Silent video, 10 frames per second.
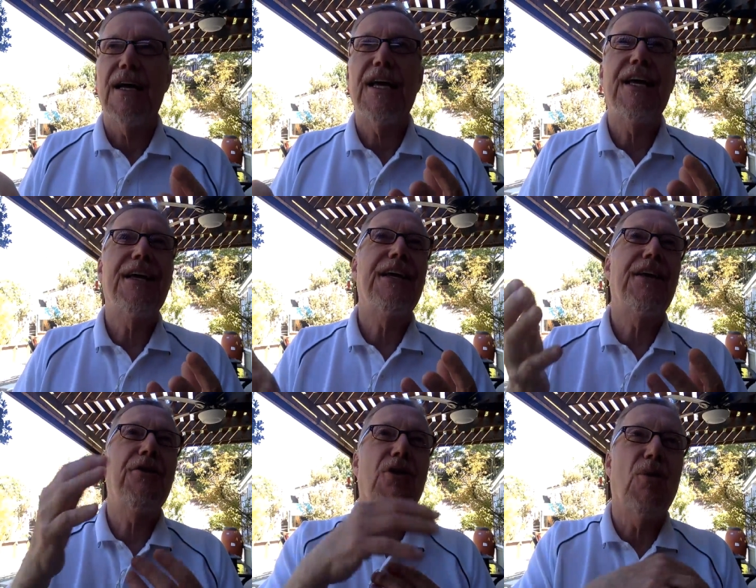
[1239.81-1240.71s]

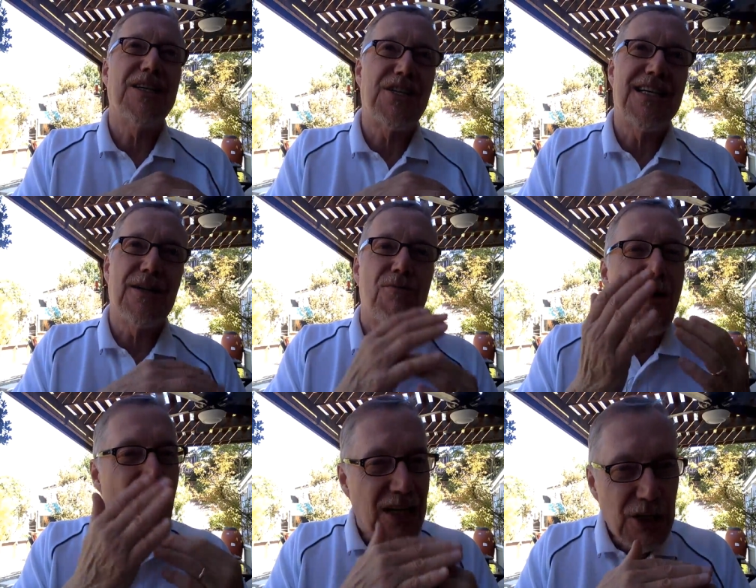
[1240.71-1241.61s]
eh, you know what you did
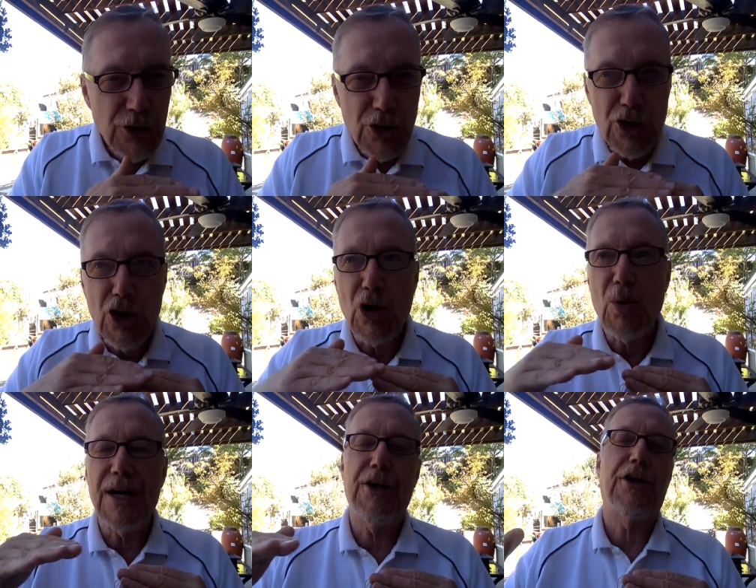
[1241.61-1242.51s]
wrong, you
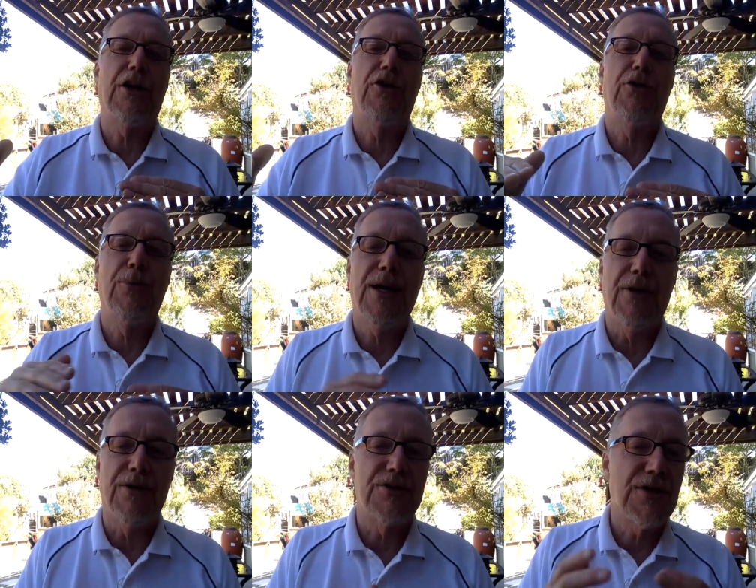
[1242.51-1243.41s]
know what you can do
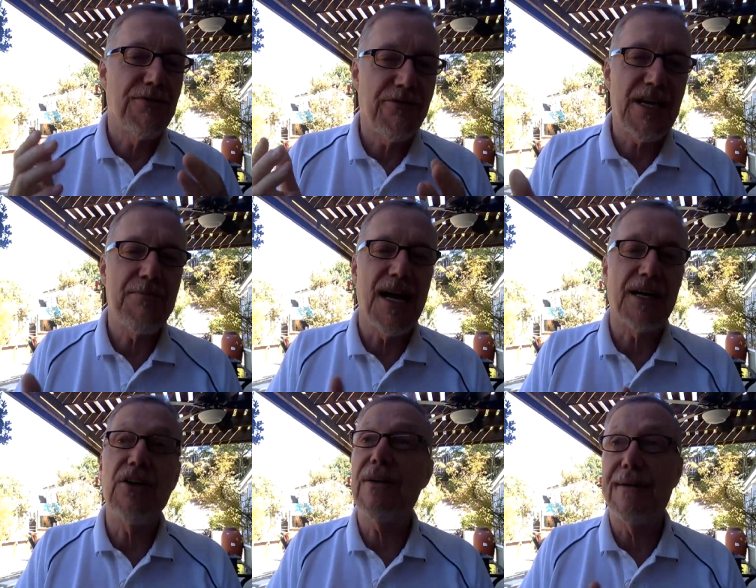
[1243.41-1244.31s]
better. So
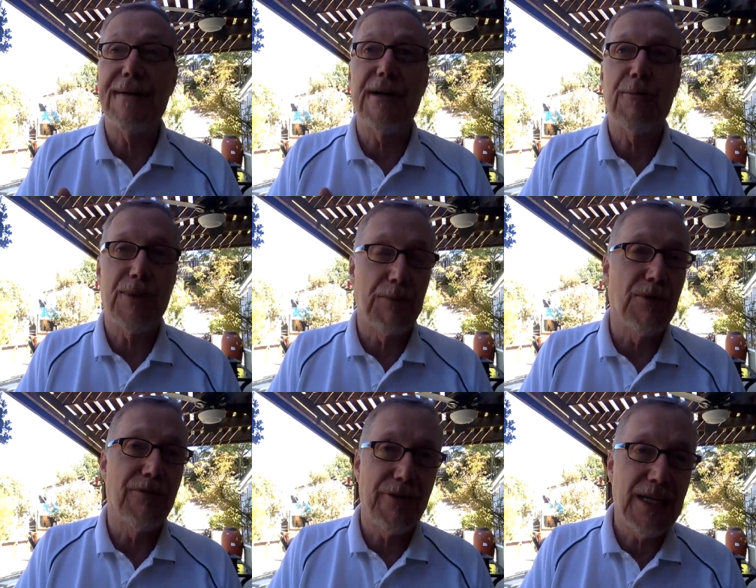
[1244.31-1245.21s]
feedback, you can tell
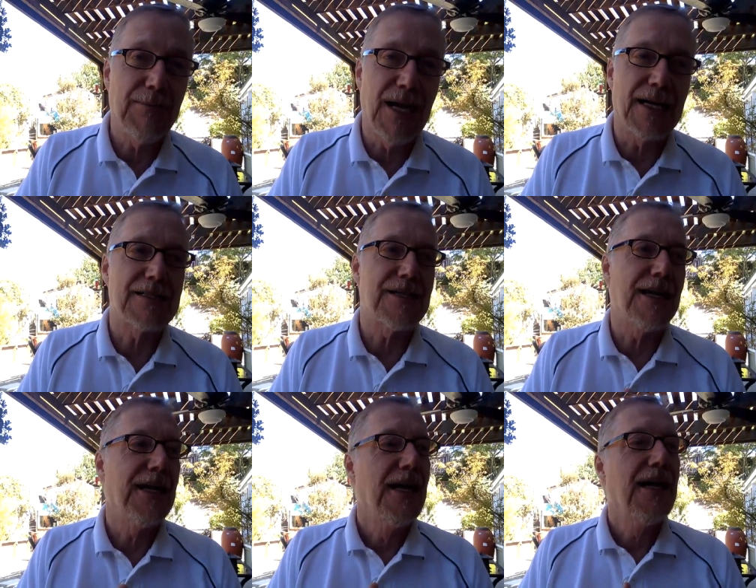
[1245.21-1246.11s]
people feedback,
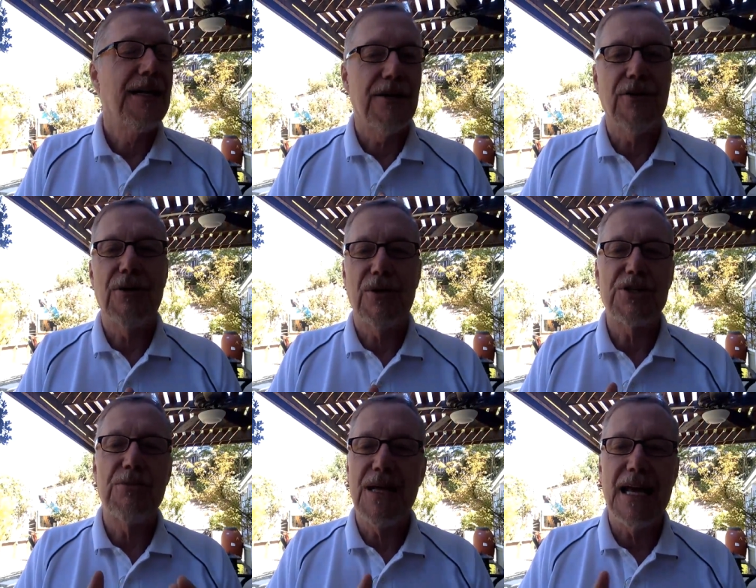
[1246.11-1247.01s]
say, no, I
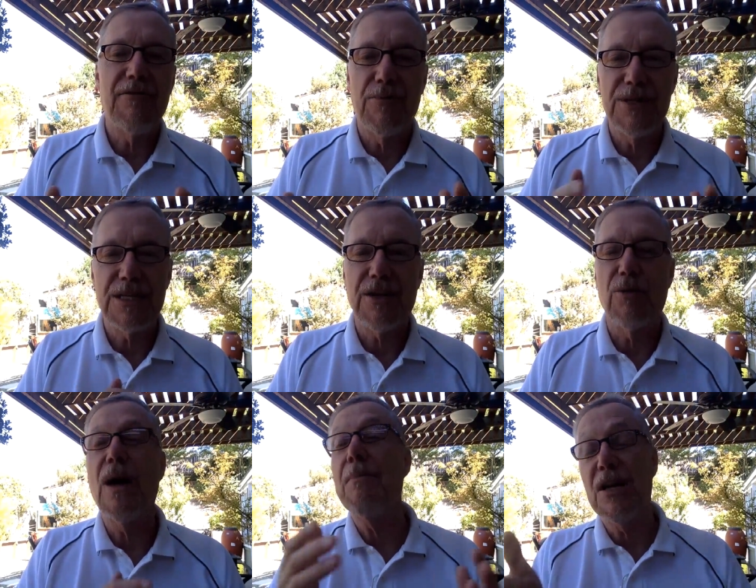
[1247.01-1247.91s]
want you to behave a
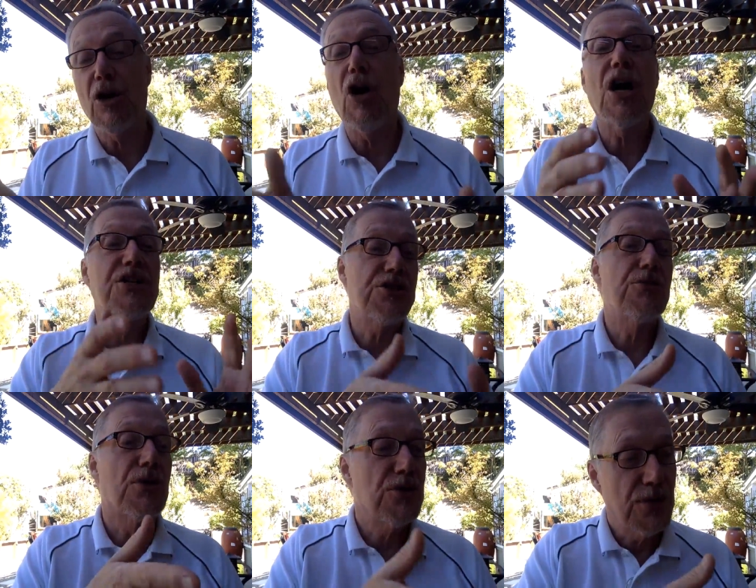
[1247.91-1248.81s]
particular way because
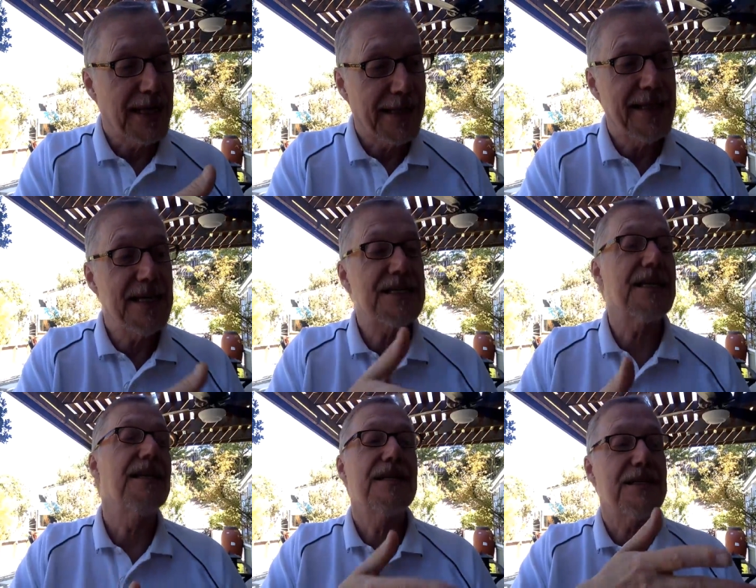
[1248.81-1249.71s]
you were doing
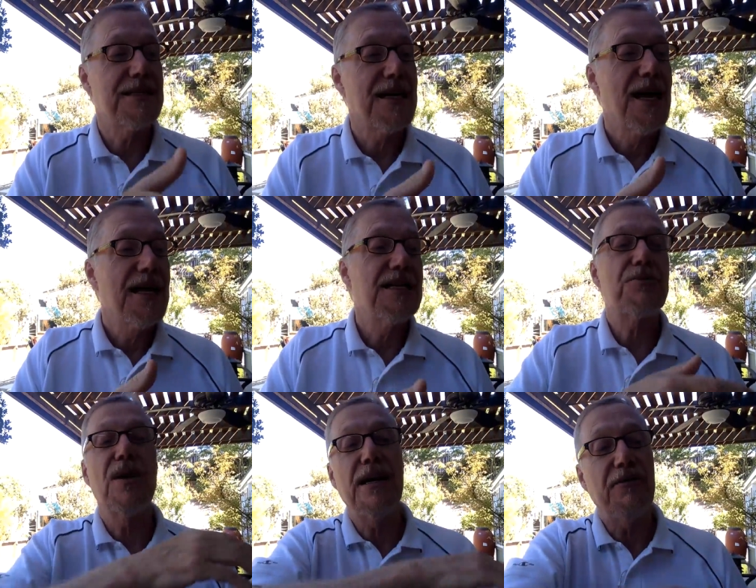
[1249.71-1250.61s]
this and this is
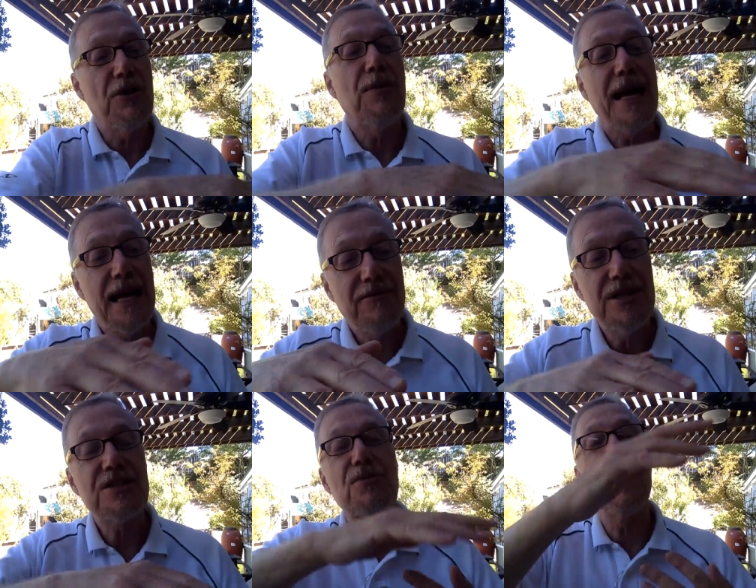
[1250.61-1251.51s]
this way, and if you behave
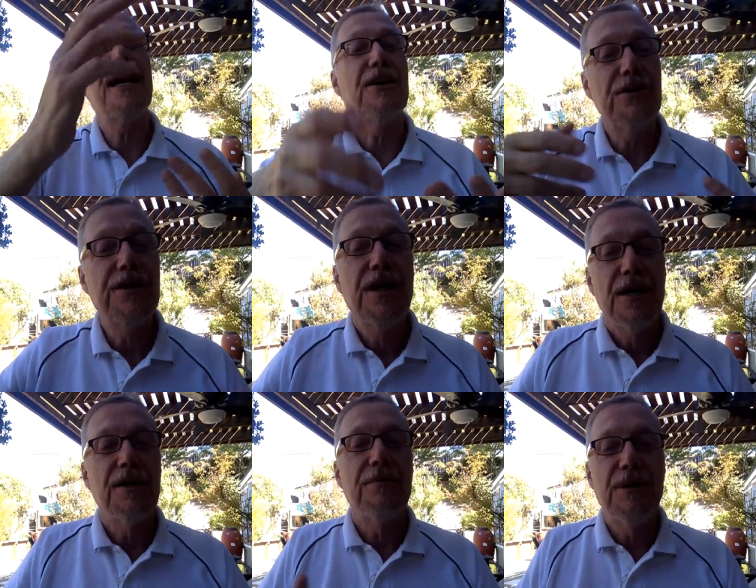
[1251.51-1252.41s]
this way, you'll
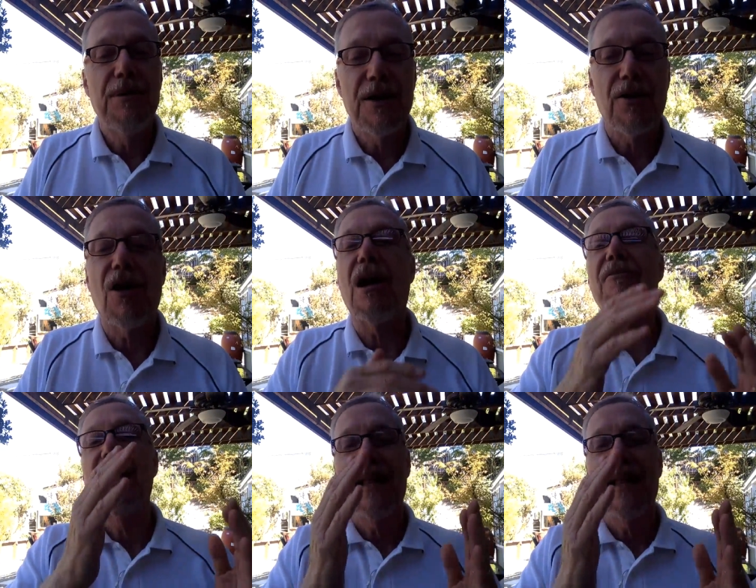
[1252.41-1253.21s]
you'll be better off.